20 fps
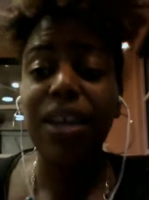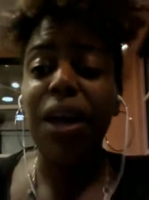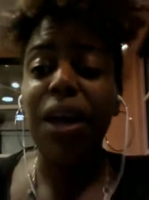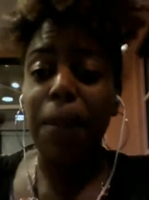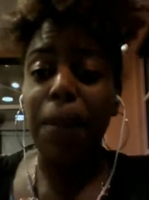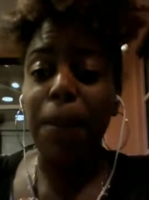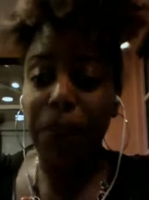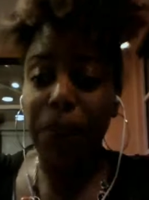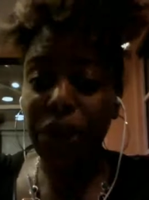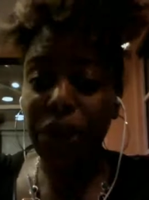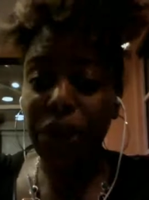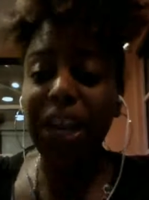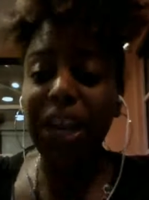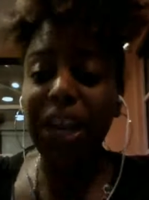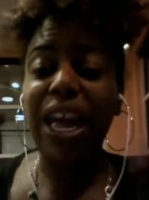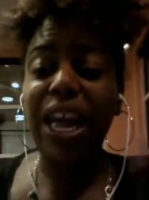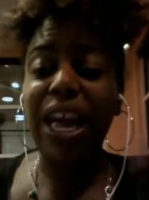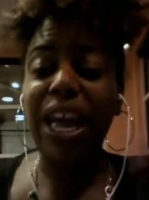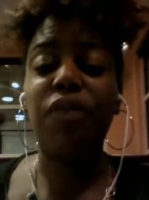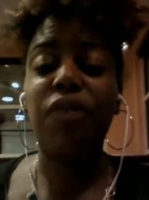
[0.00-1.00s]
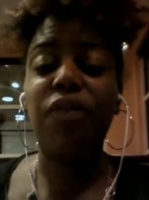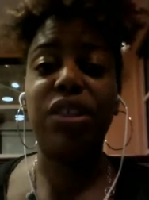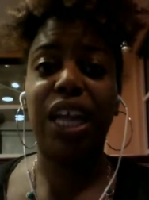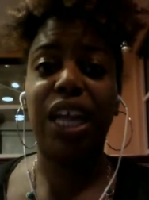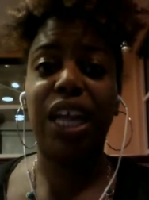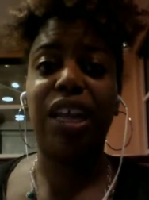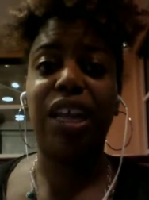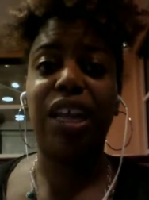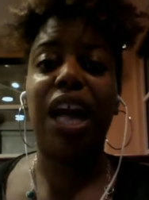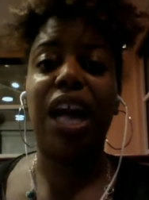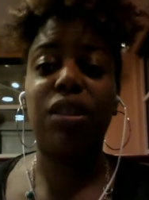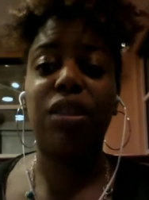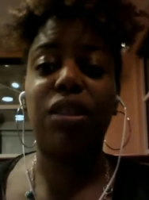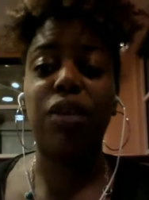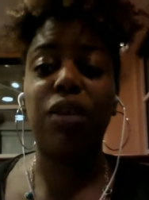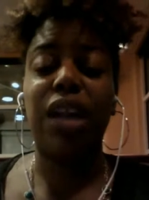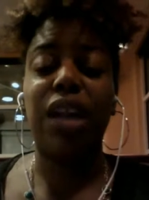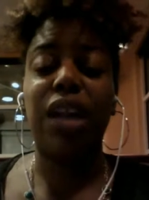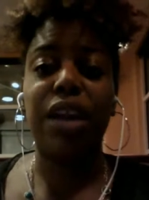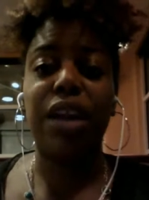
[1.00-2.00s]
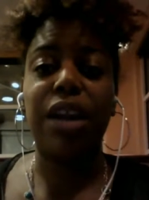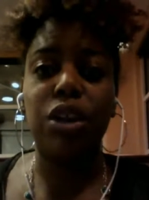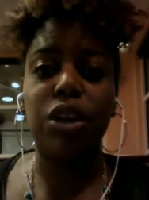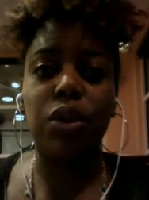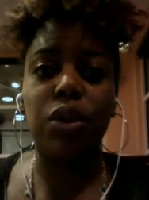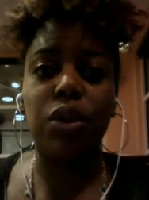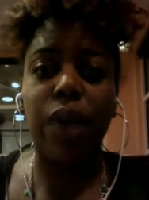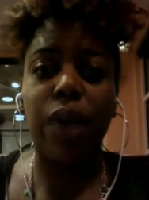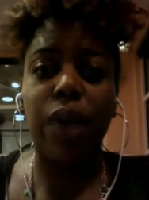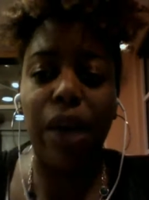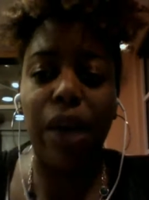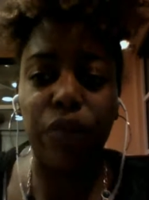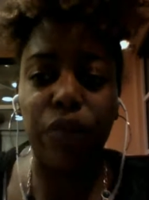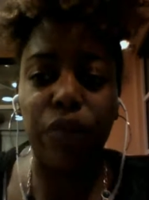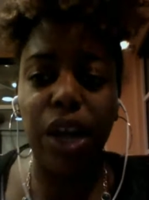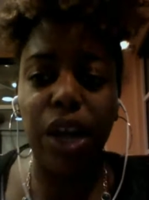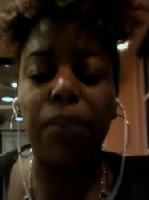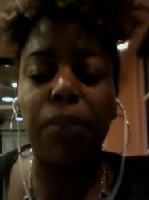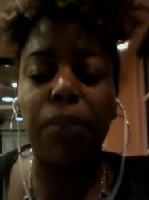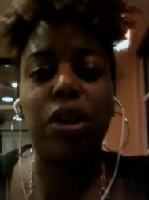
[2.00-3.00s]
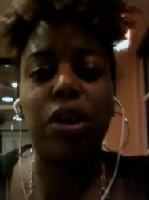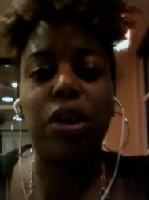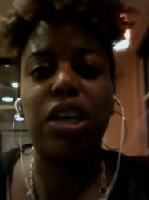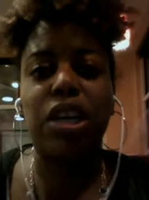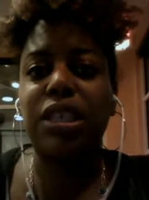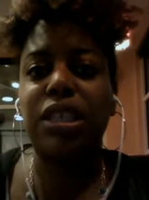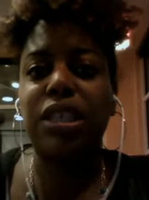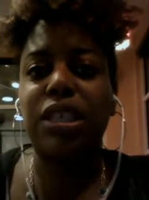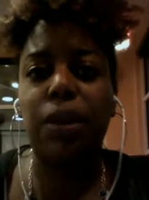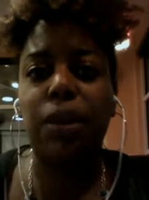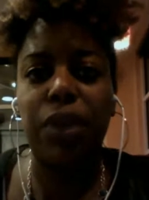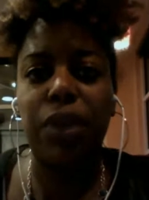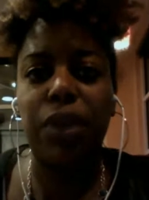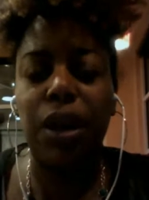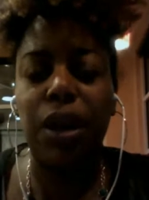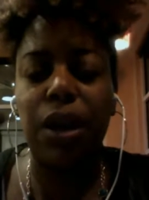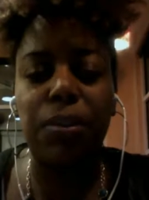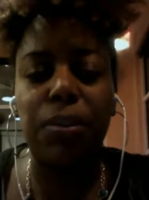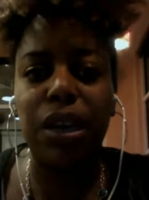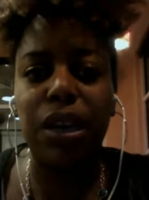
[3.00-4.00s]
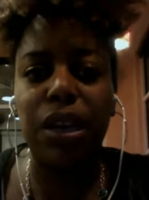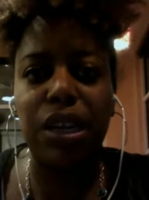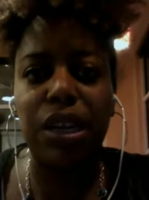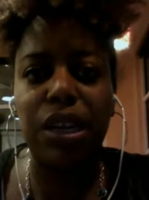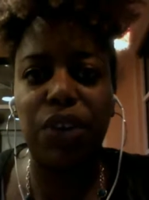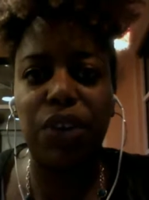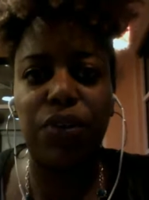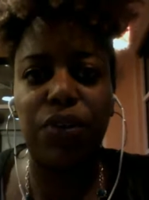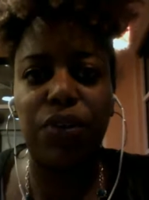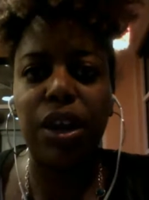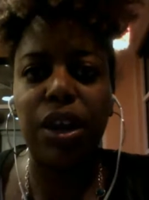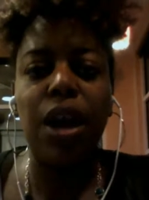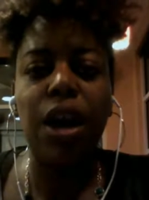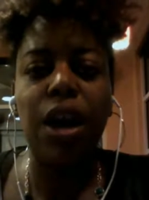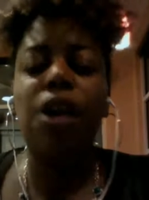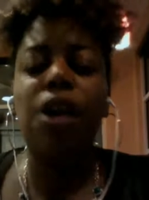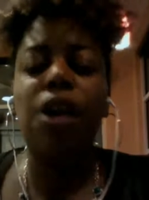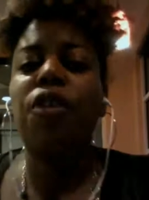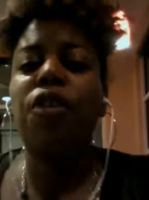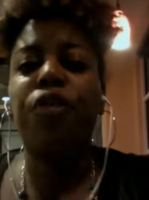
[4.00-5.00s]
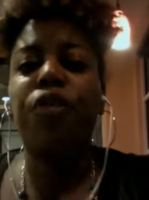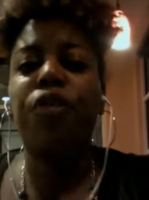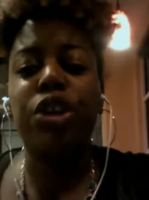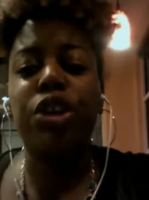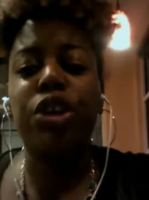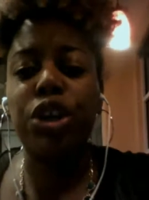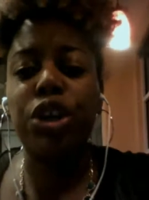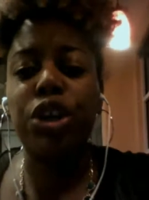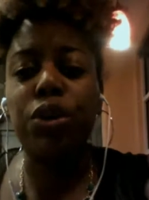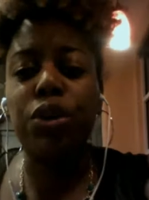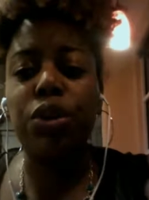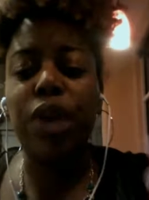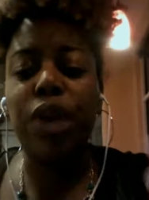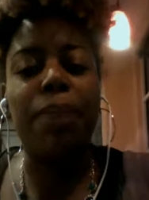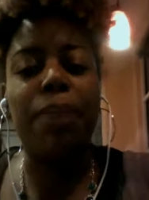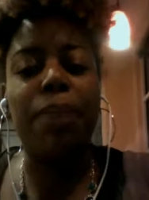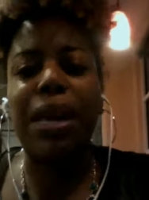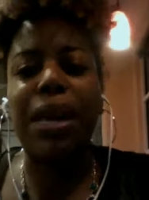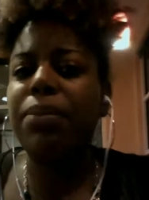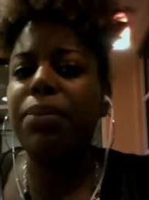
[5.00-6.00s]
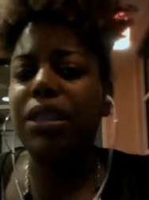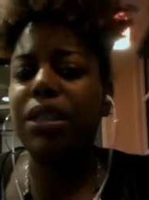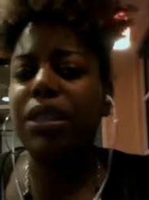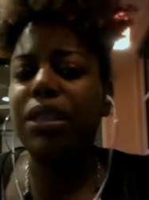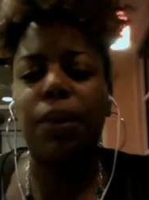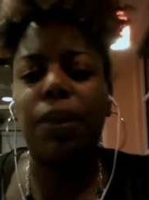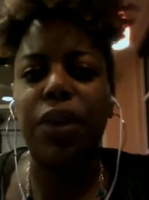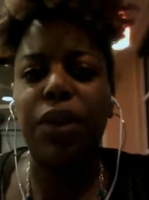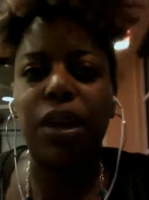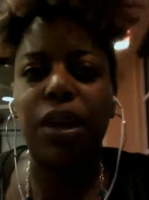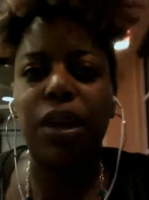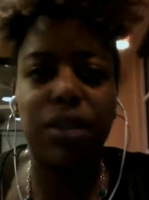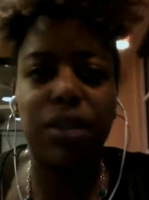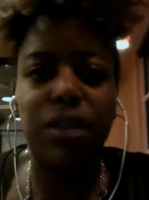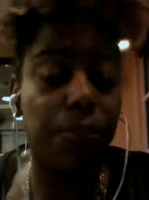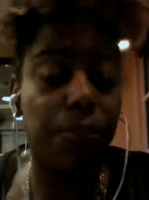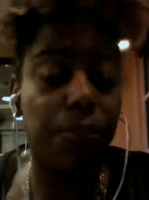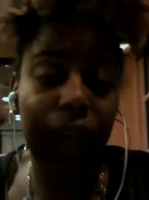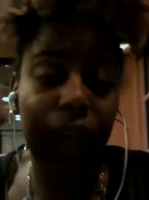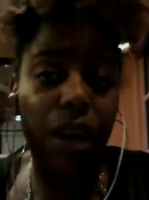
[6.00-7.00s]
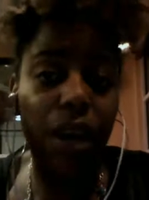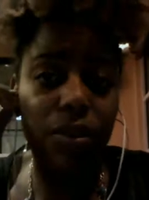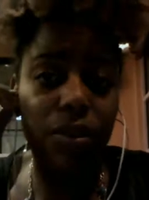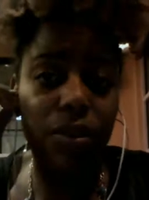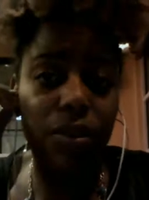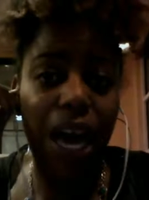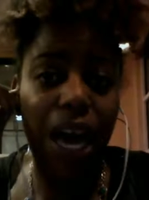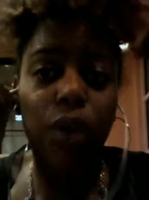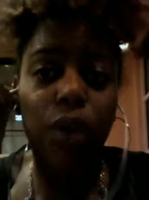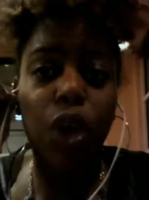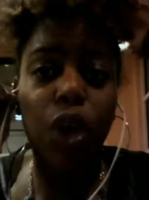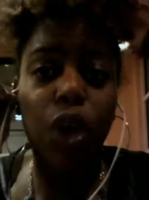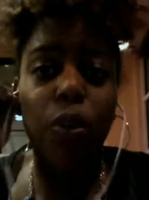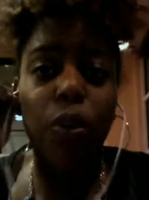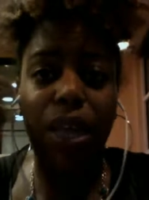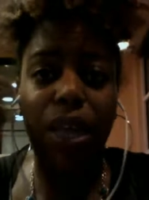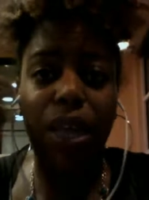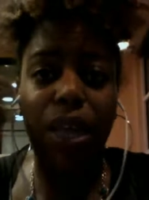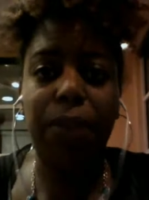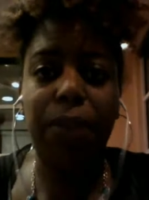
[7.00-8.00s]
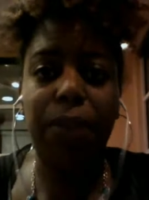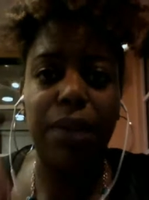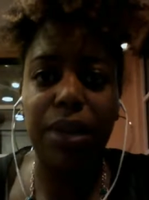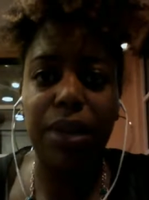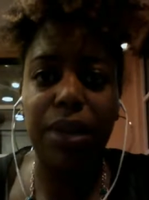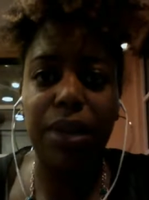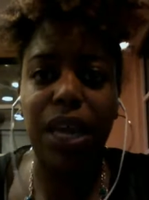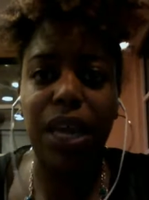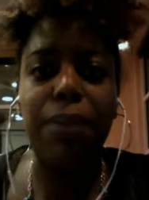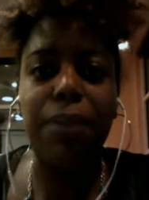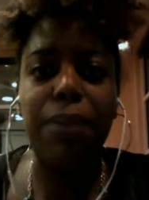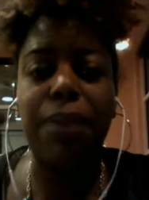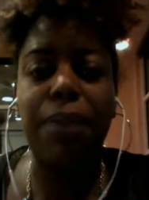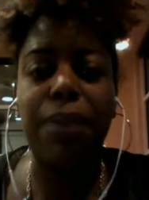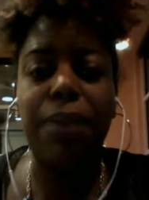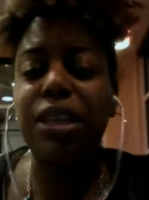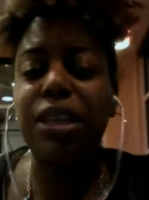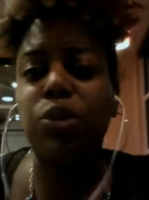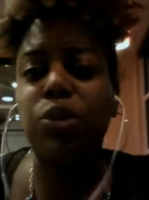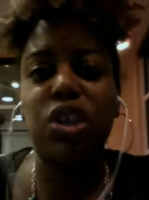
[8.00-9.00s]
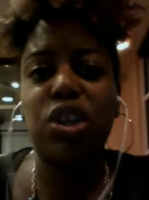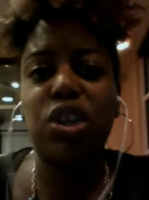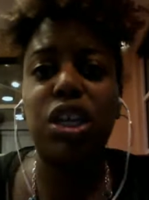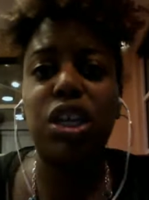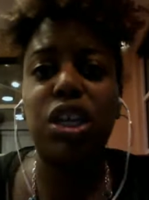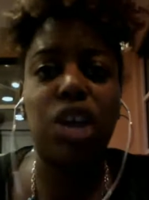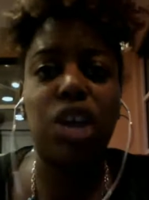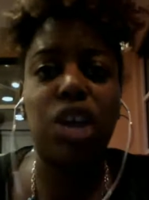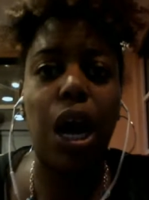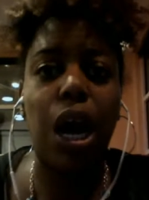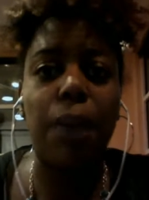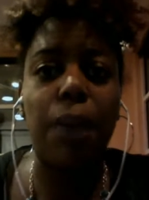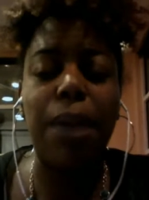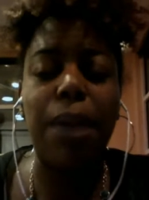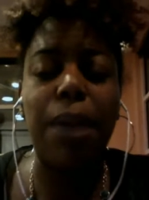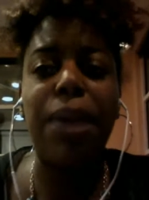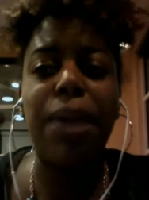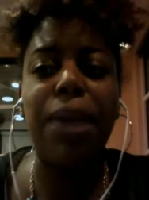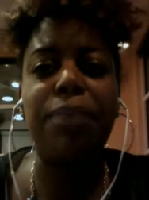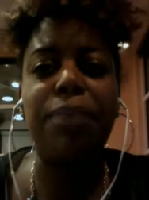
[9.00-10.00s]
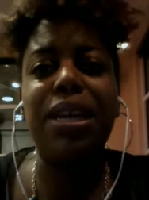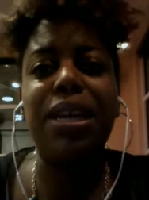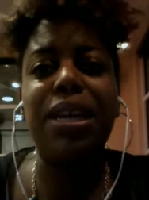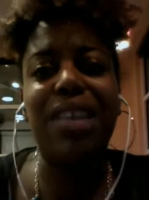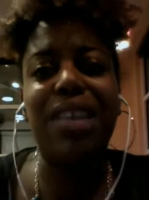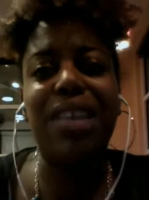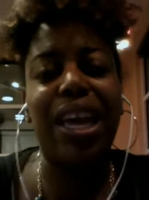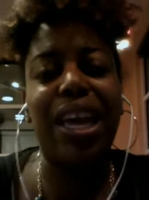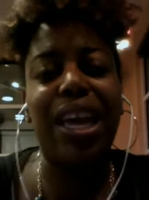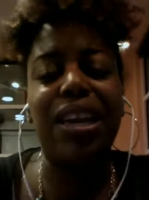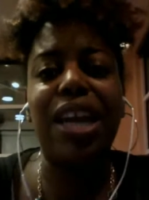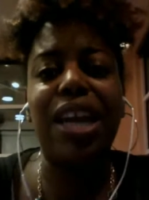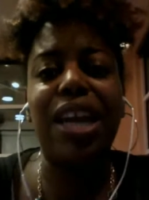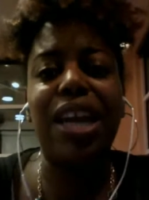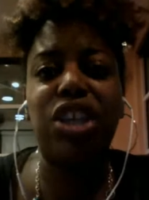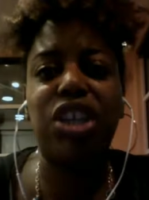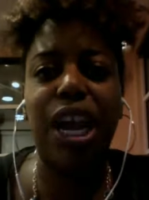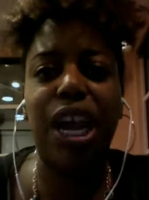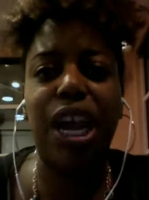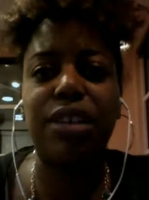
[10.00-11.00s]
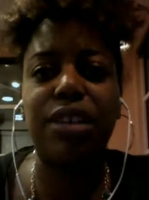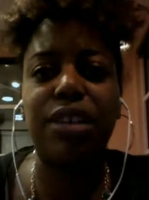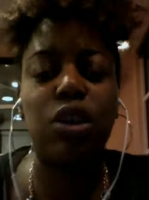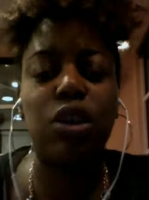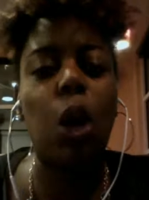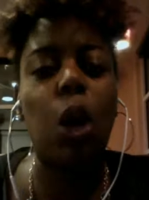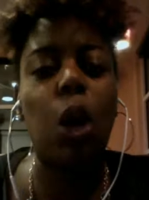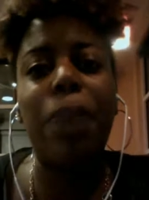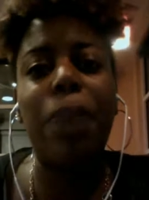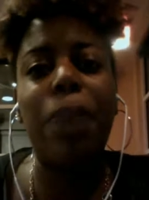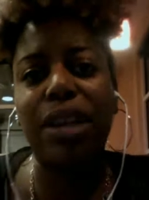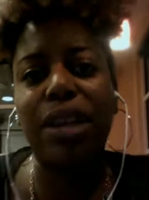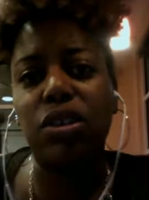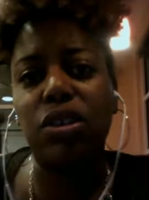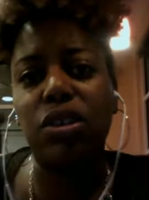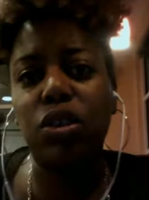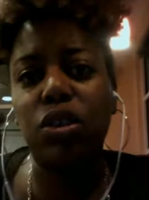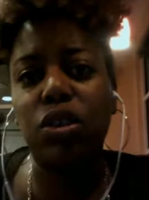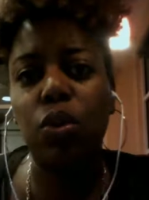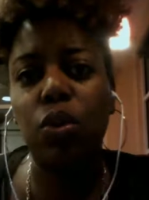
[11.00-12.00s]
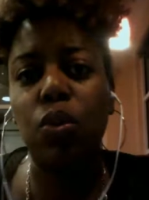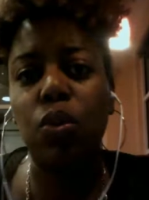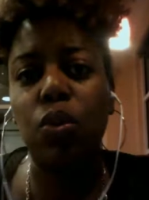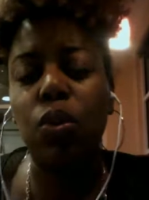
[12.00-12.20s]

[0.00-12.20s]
burning everything that I thought that I knew and reemerging as something completely different. For you, it may mean something else. I don't know what that may mean. It may mean switching the job. It may mean taking that chance to go back to school.